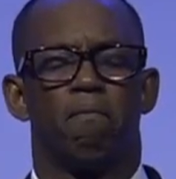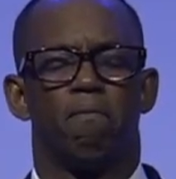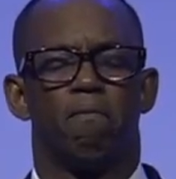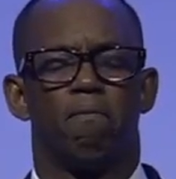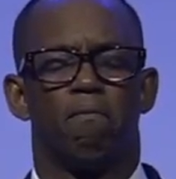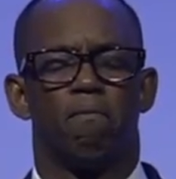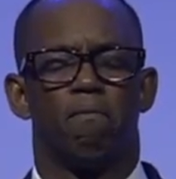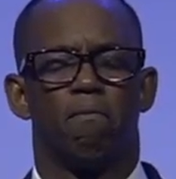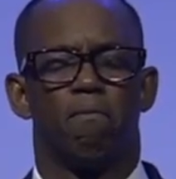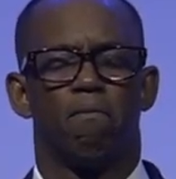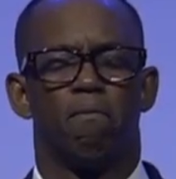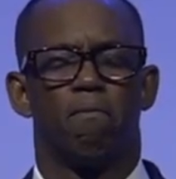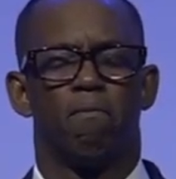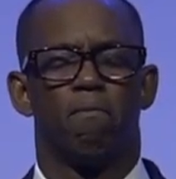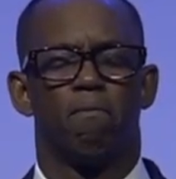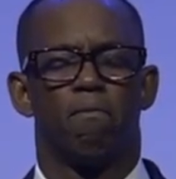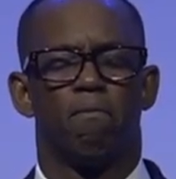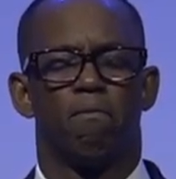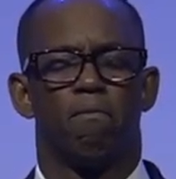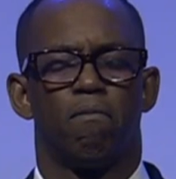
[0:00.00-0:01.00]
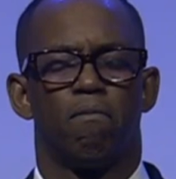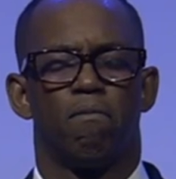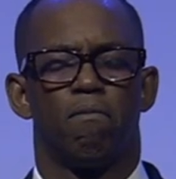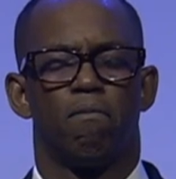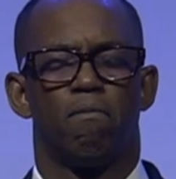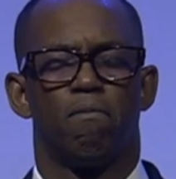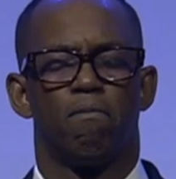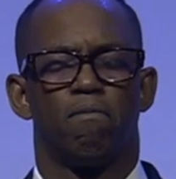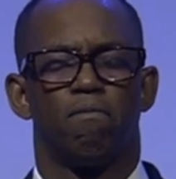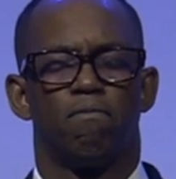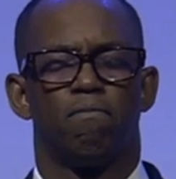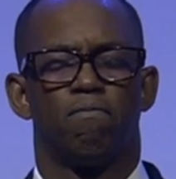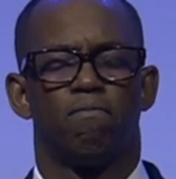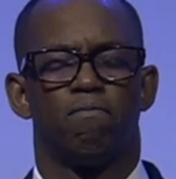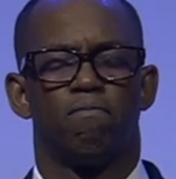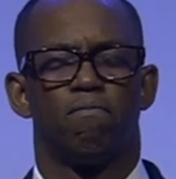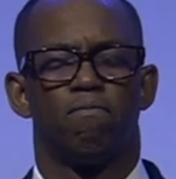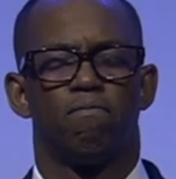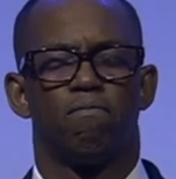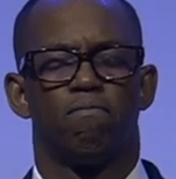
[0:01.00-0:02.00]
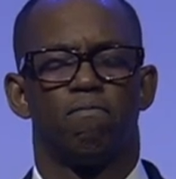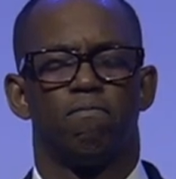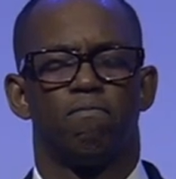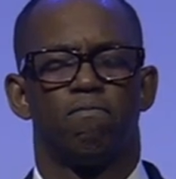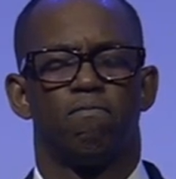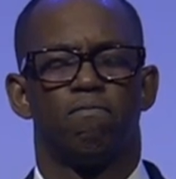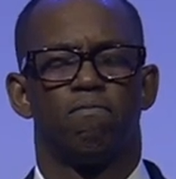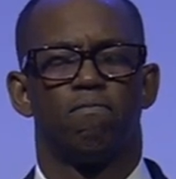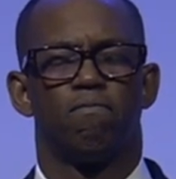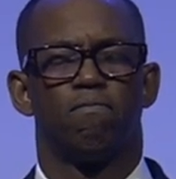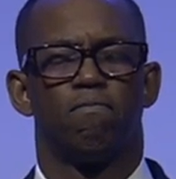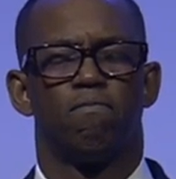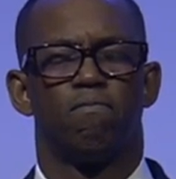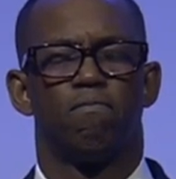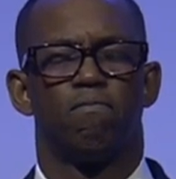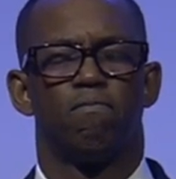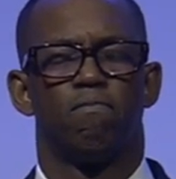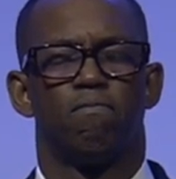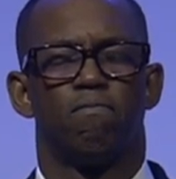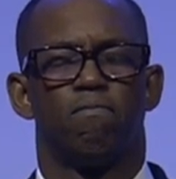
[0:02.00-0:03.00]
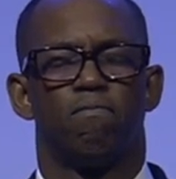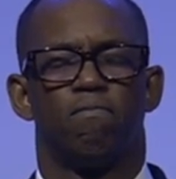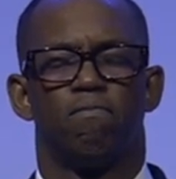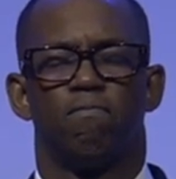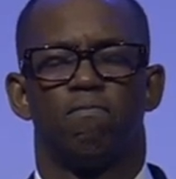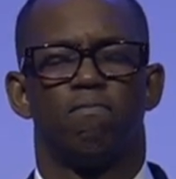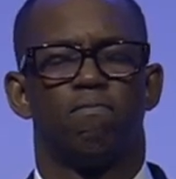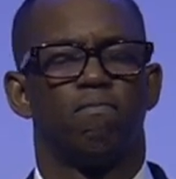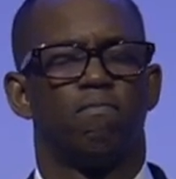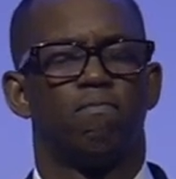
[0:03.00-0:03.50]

(no one is talking)